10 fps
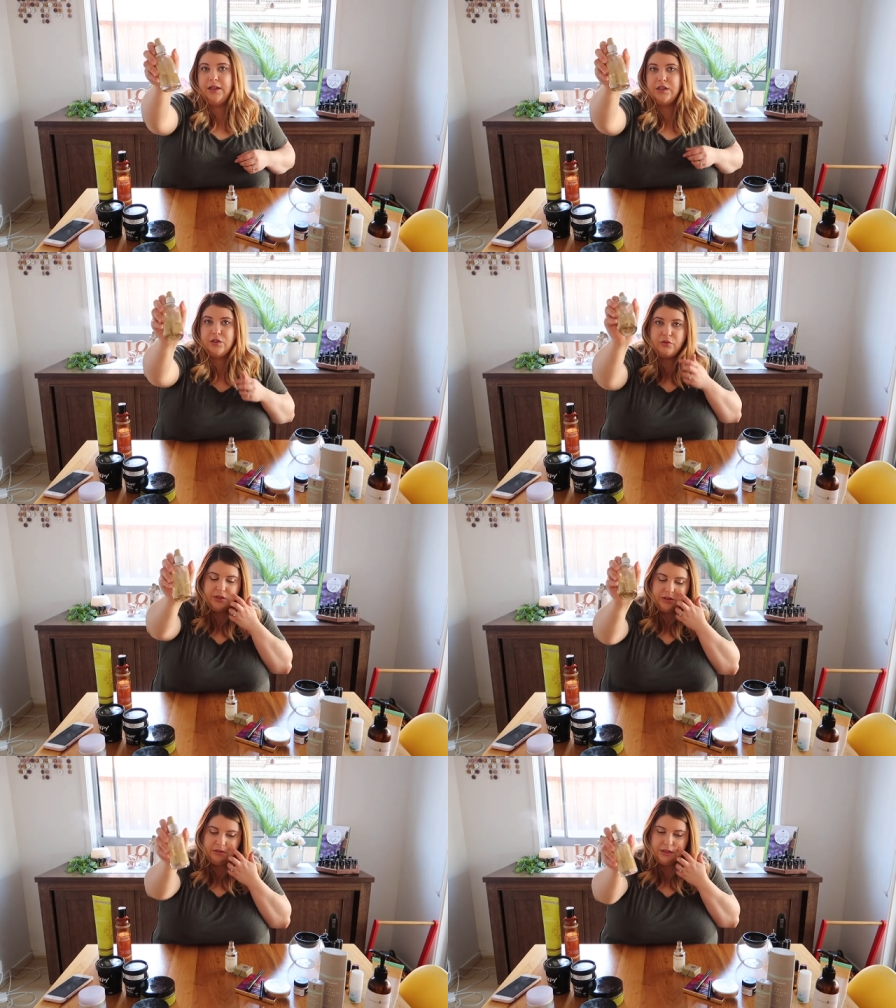It's
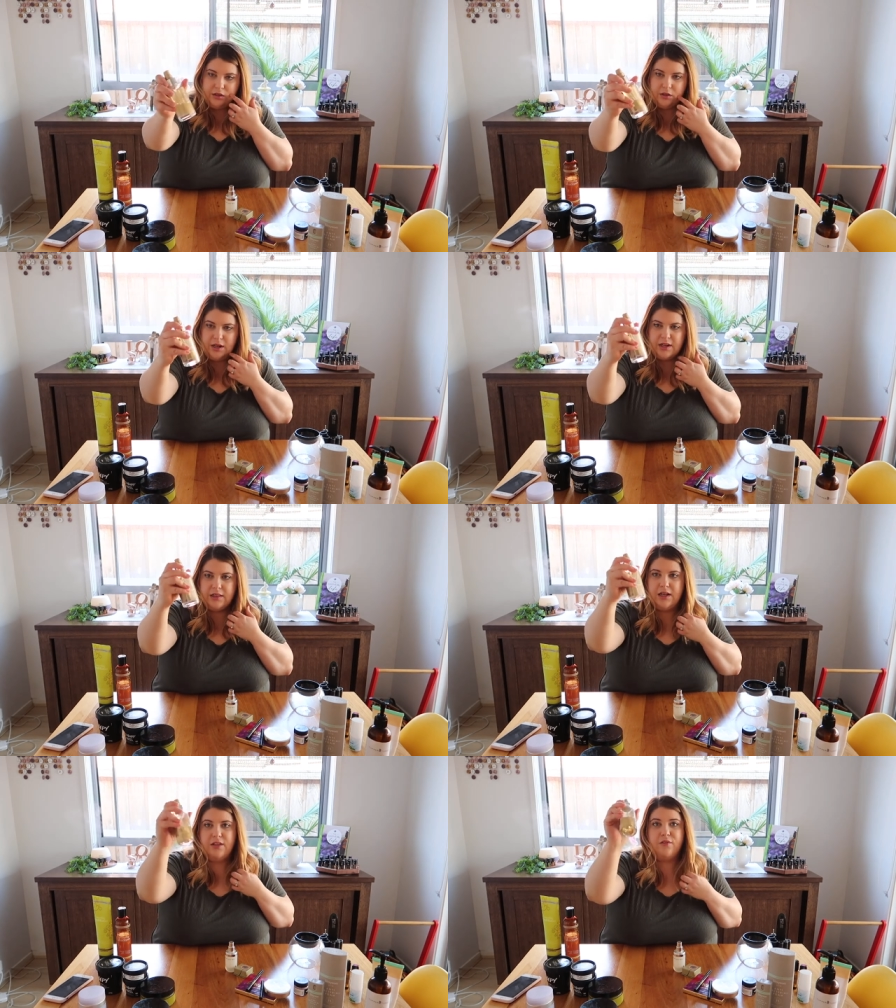really, really good, and
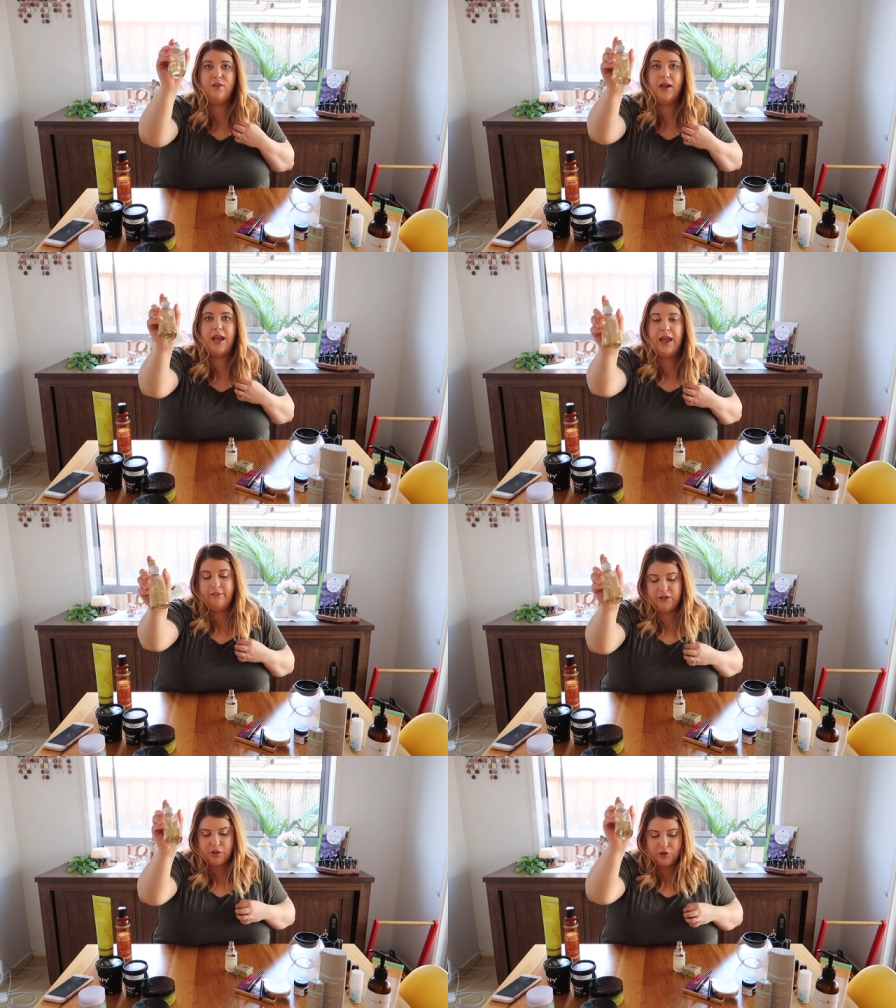it lasts
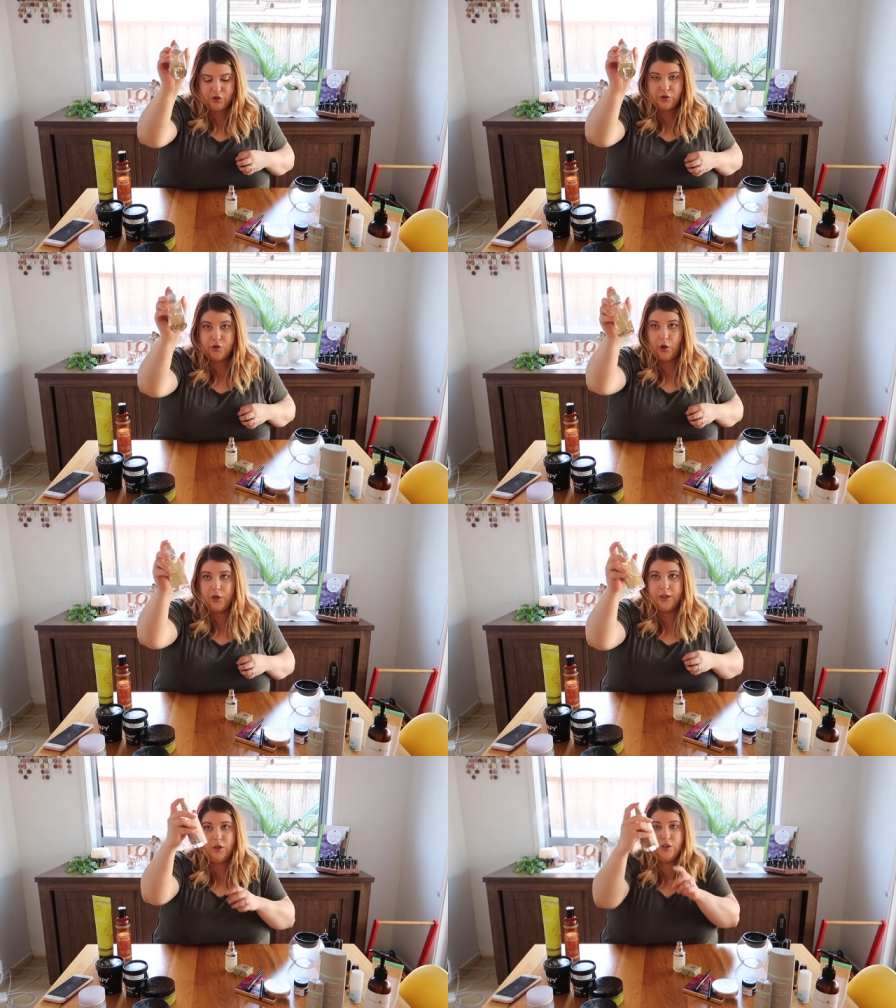forever because you
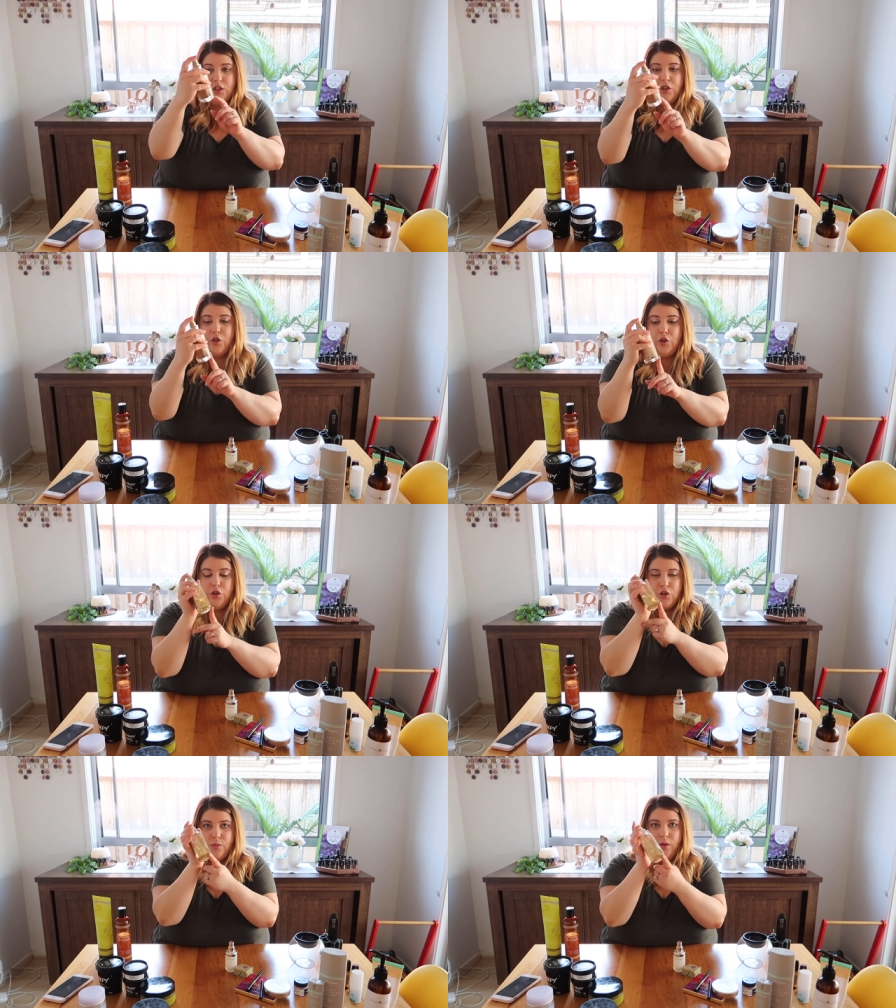don't need lots of
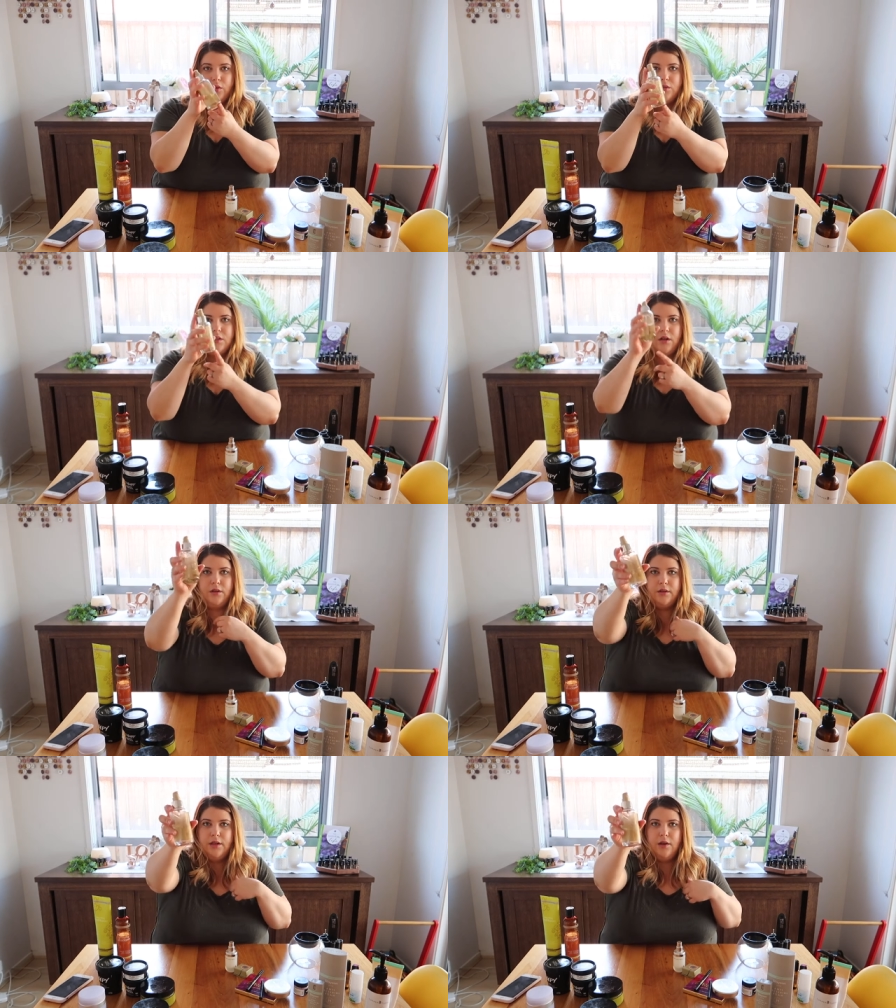huge bottles. So